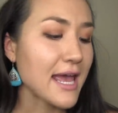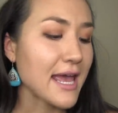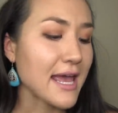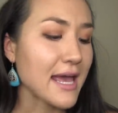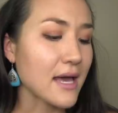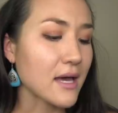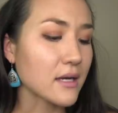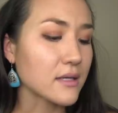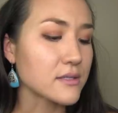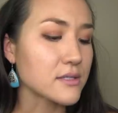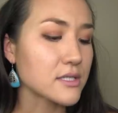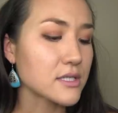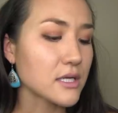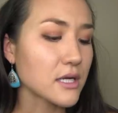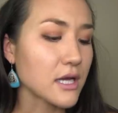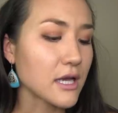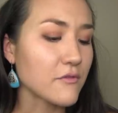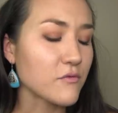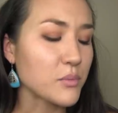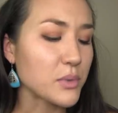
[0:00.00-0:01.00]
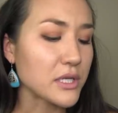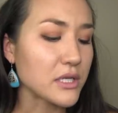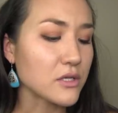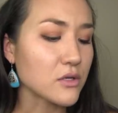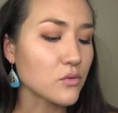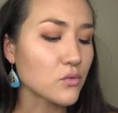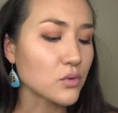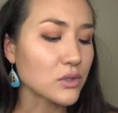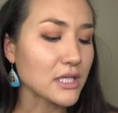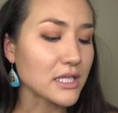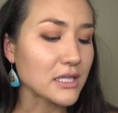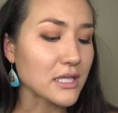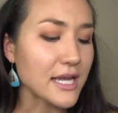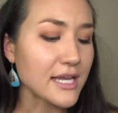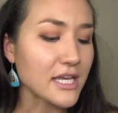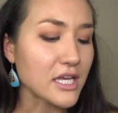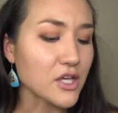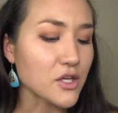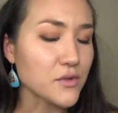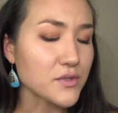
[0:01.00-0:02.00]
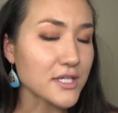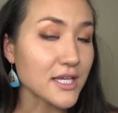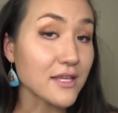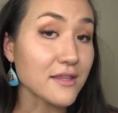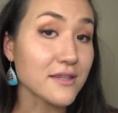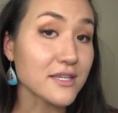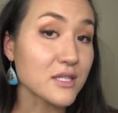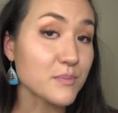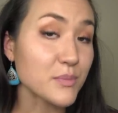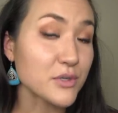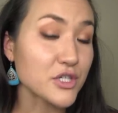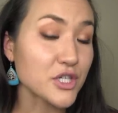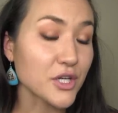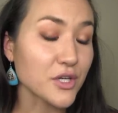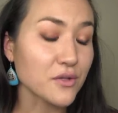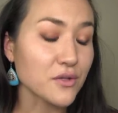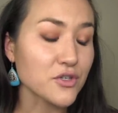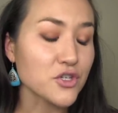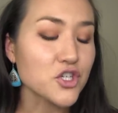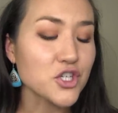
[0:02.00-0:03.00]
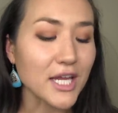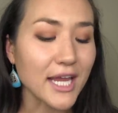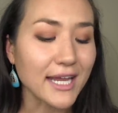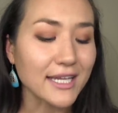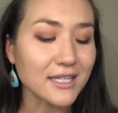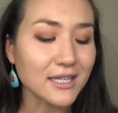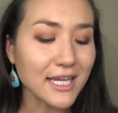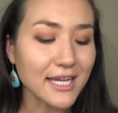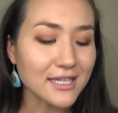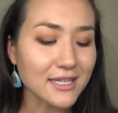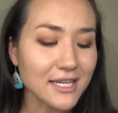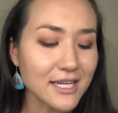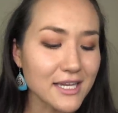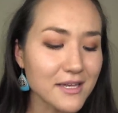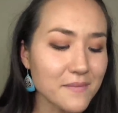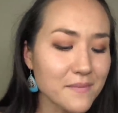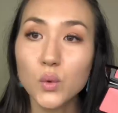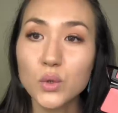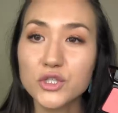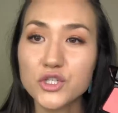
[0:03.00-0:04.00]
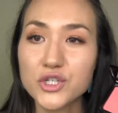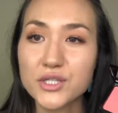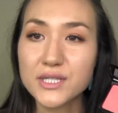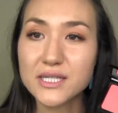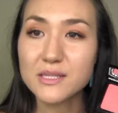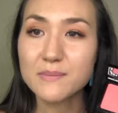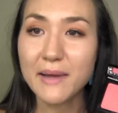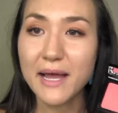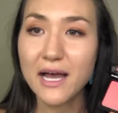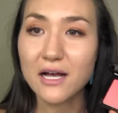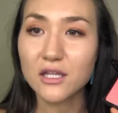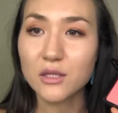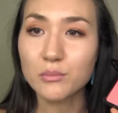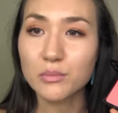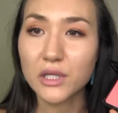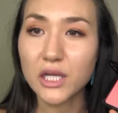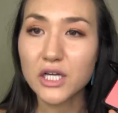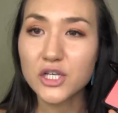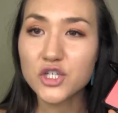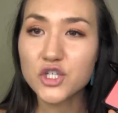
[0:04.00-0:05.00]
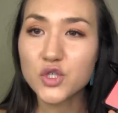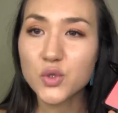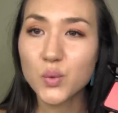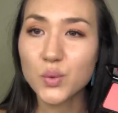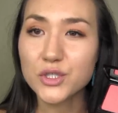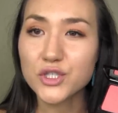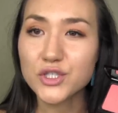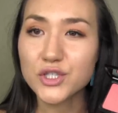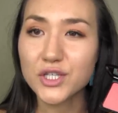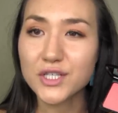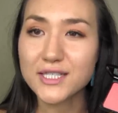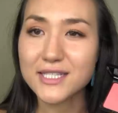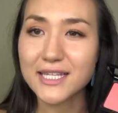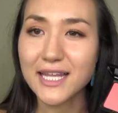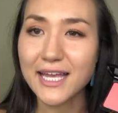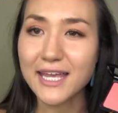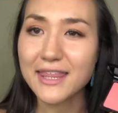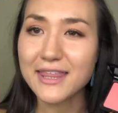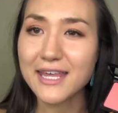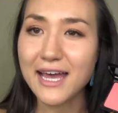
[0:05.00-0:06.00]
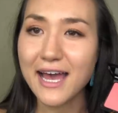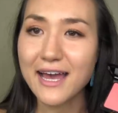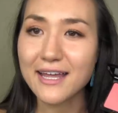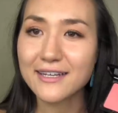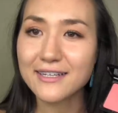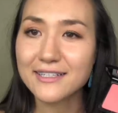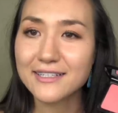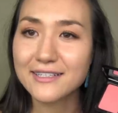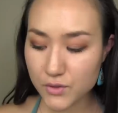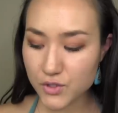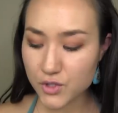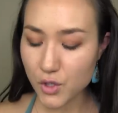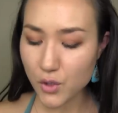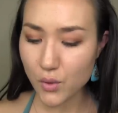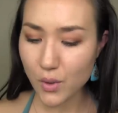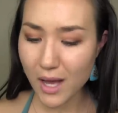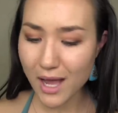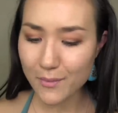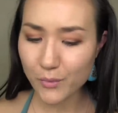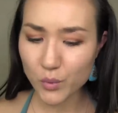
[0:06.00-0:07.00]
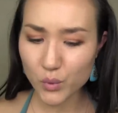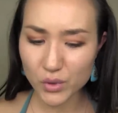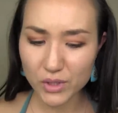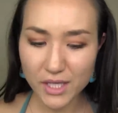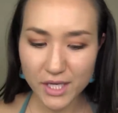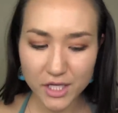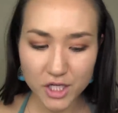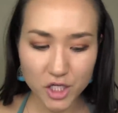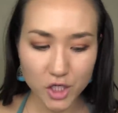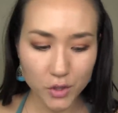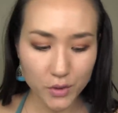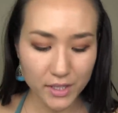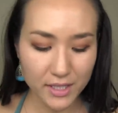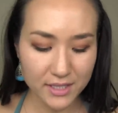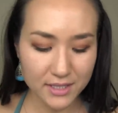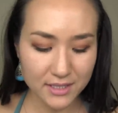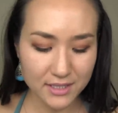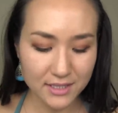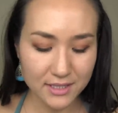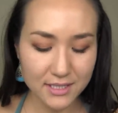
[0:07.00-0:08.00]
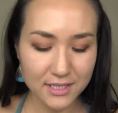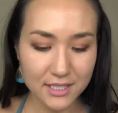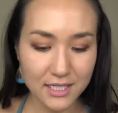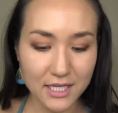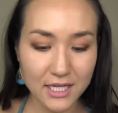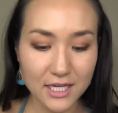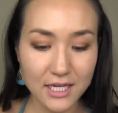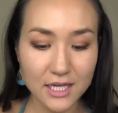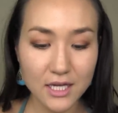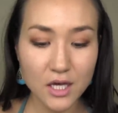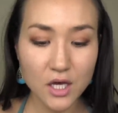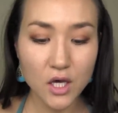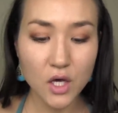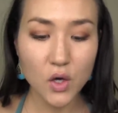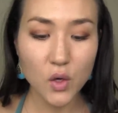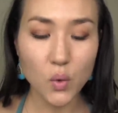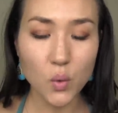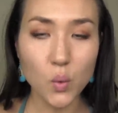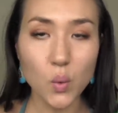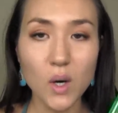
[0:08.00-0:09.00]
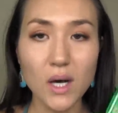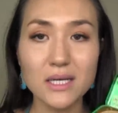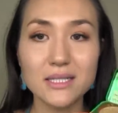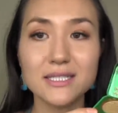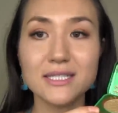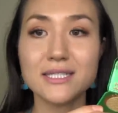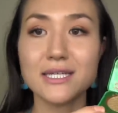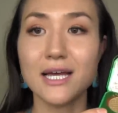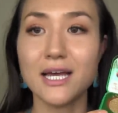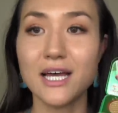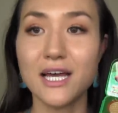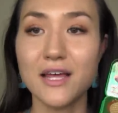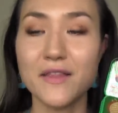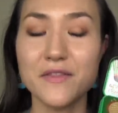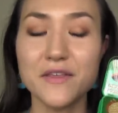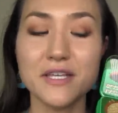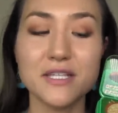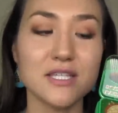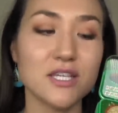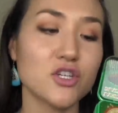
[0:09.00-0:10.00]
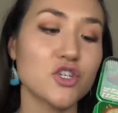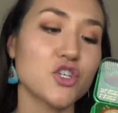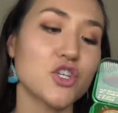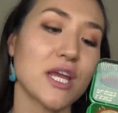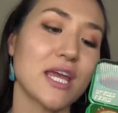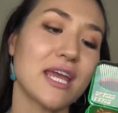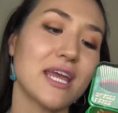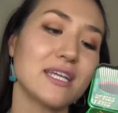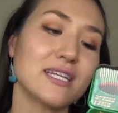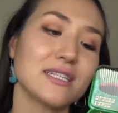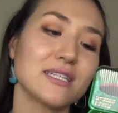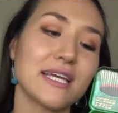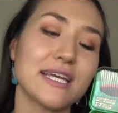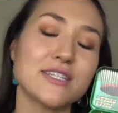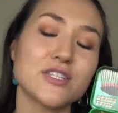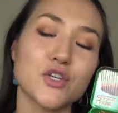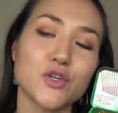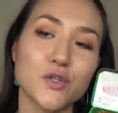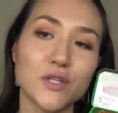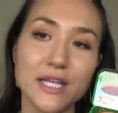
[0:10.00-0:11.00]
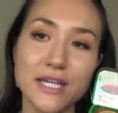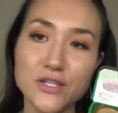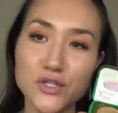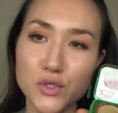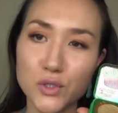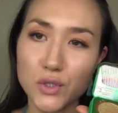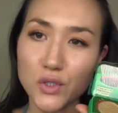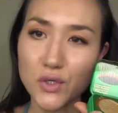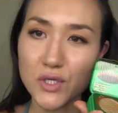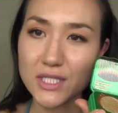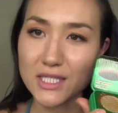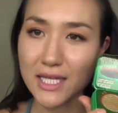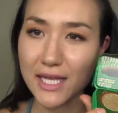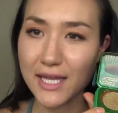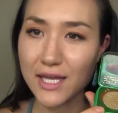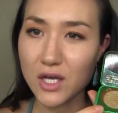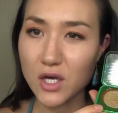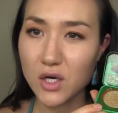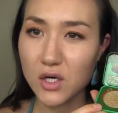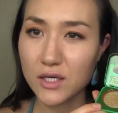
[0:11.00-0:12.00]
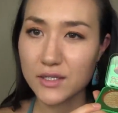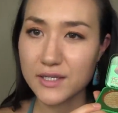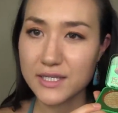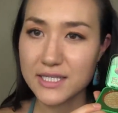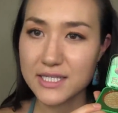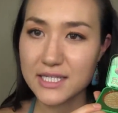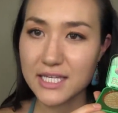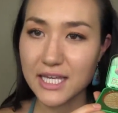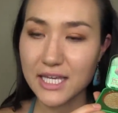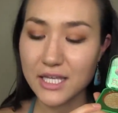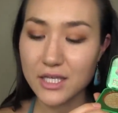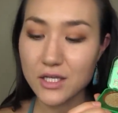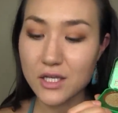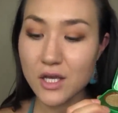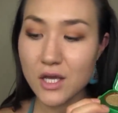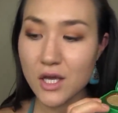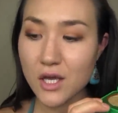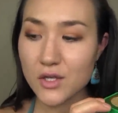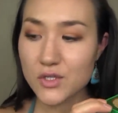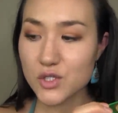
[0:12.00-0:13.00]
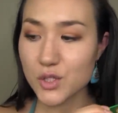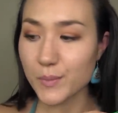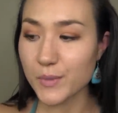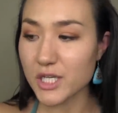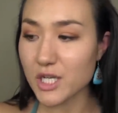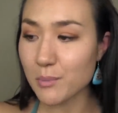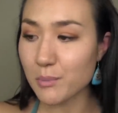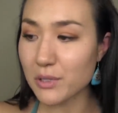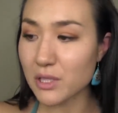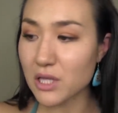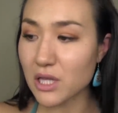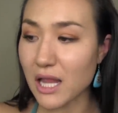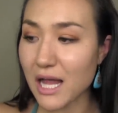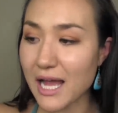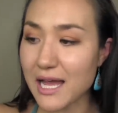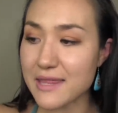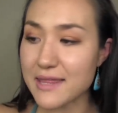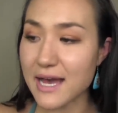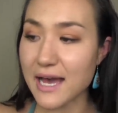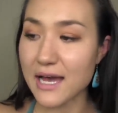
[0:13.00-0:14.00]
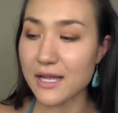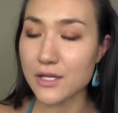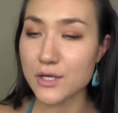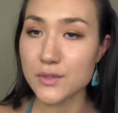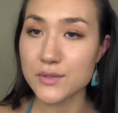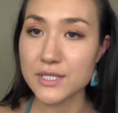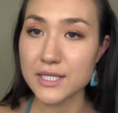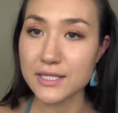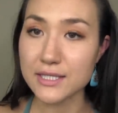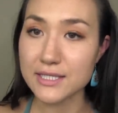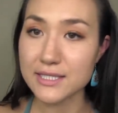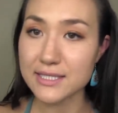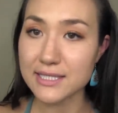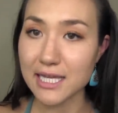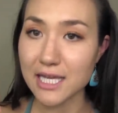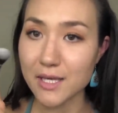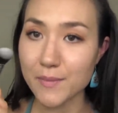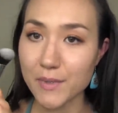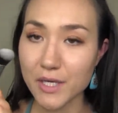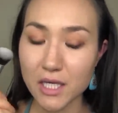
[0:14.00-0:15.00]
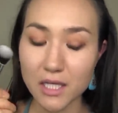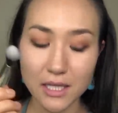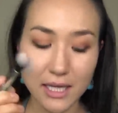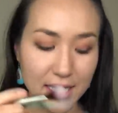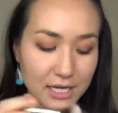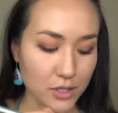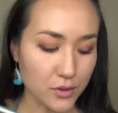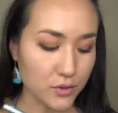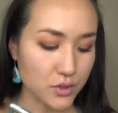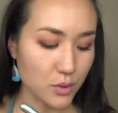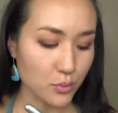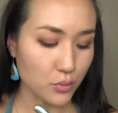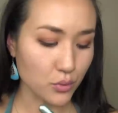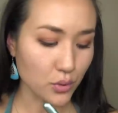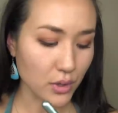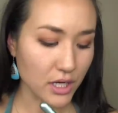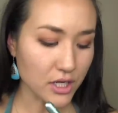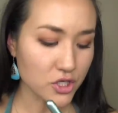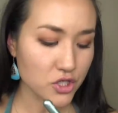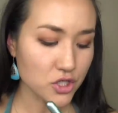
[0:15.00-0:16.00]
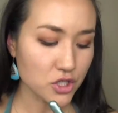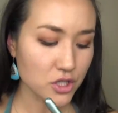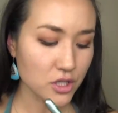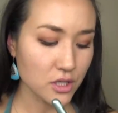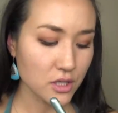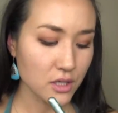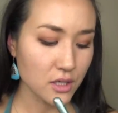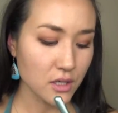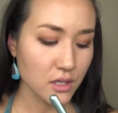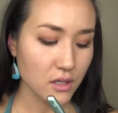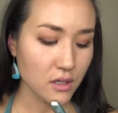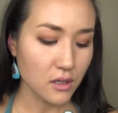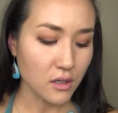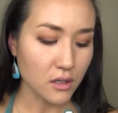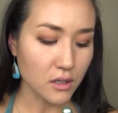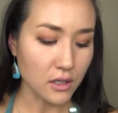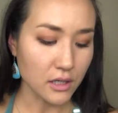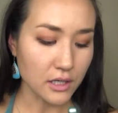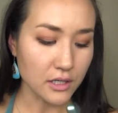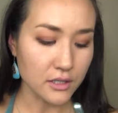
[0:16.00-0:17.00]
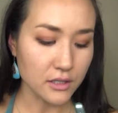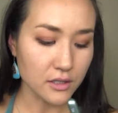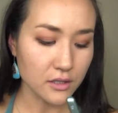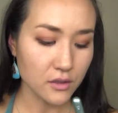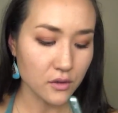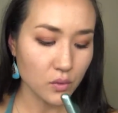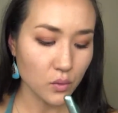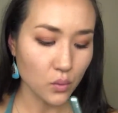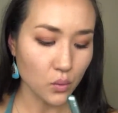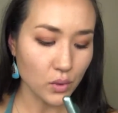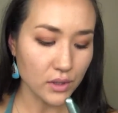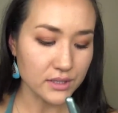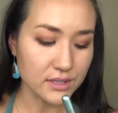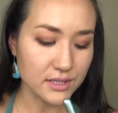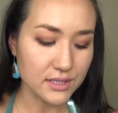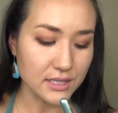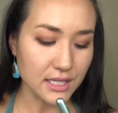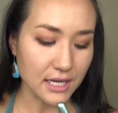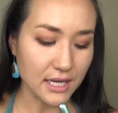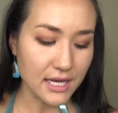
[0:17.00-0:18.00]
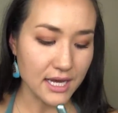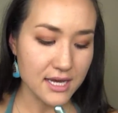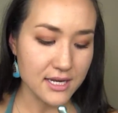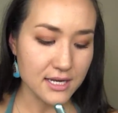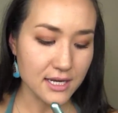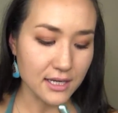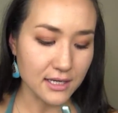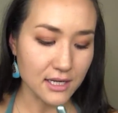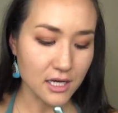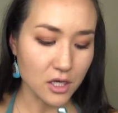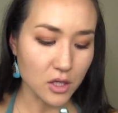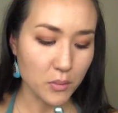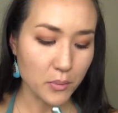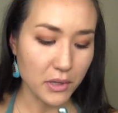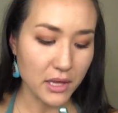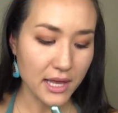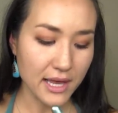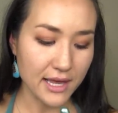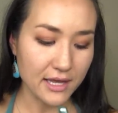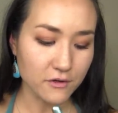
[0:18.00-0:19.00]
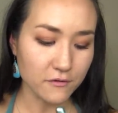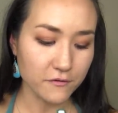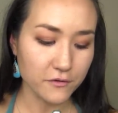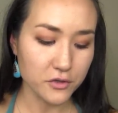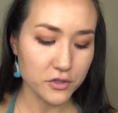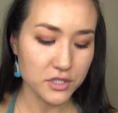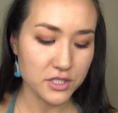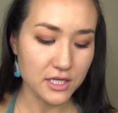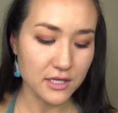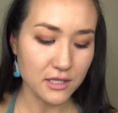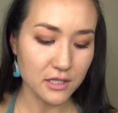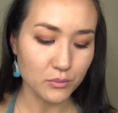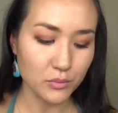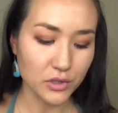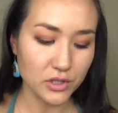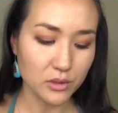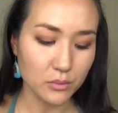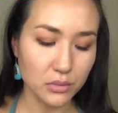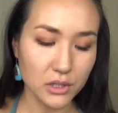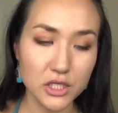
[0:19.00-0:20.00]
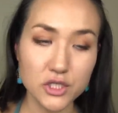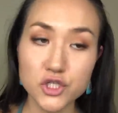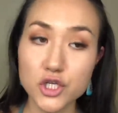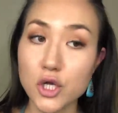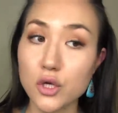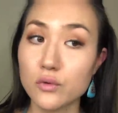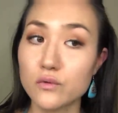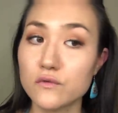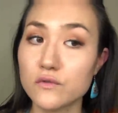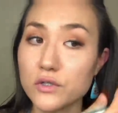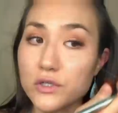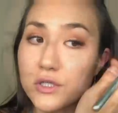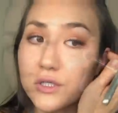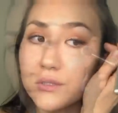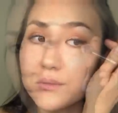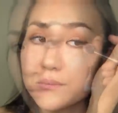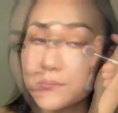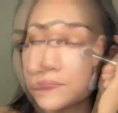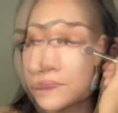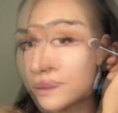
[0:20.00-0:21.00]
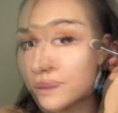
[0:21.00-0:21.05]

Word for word: and I've been really liking using this particular shade lately, which is Smile and Blush, which looks like that. So I'm really curious to see what uh, this shade Laser Glazer looks like on the skin. So I'm gonna apply that using the same Kaleidos brush on one side and I'll apply it first and then put the blush over.